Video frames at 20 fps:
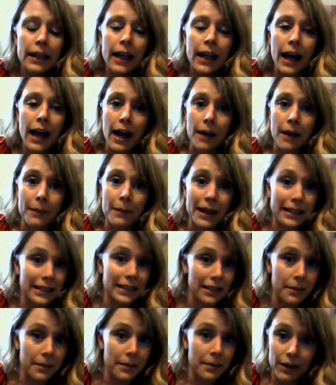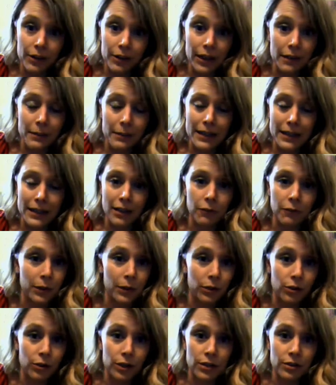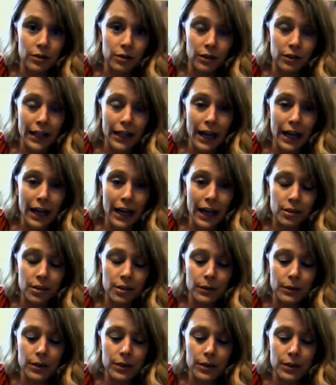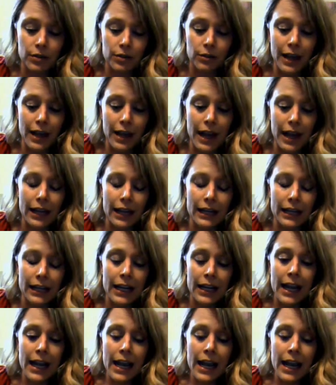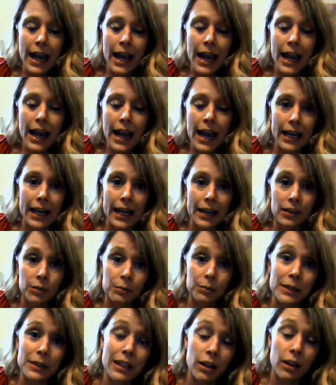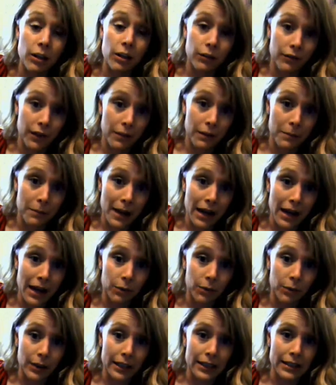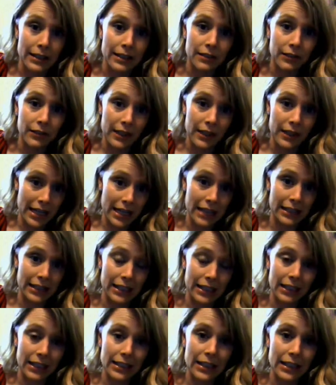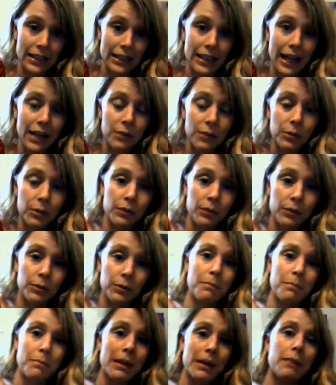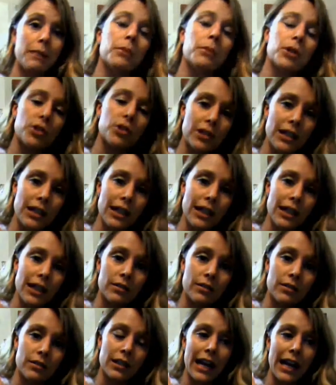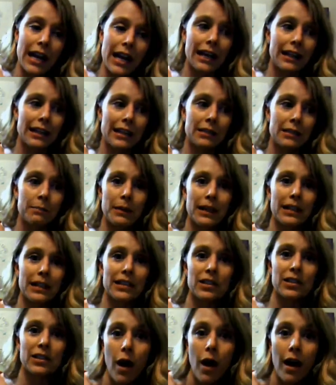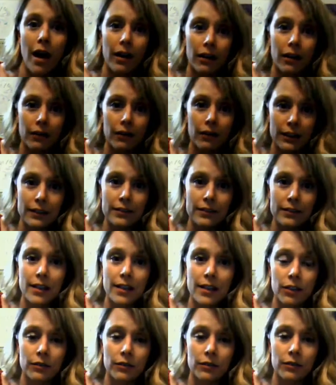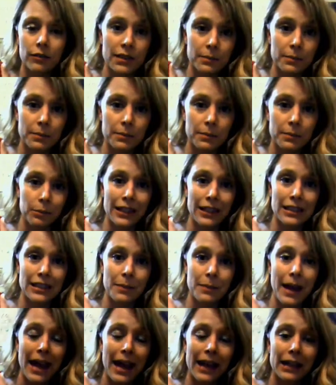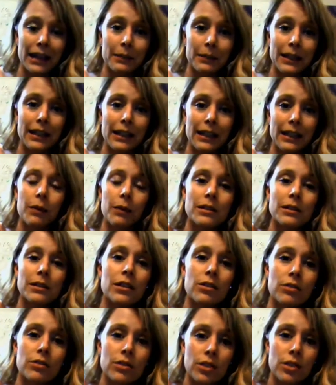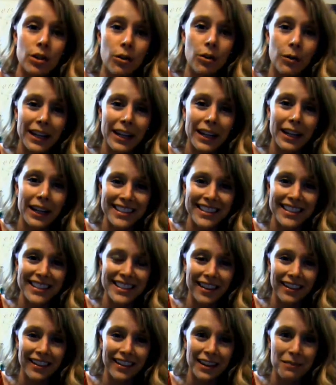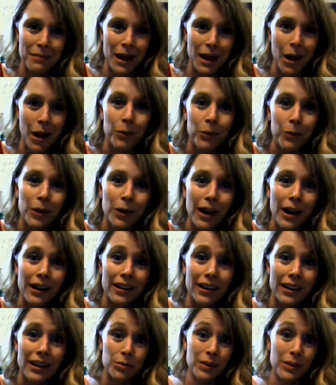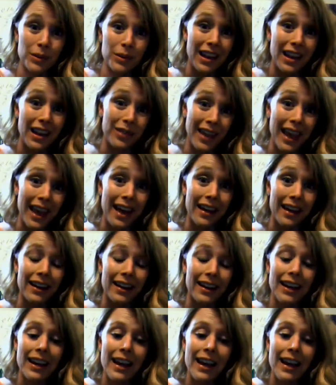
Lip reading: I did the moderating myself, but you could certainly hire someone to do that. And the retailer feedback was fantastic. Since I had worked with big merchandisers and I had these big Suave and Dove, these big brands behind me, I wasn't used to going in and selling in my own product without that.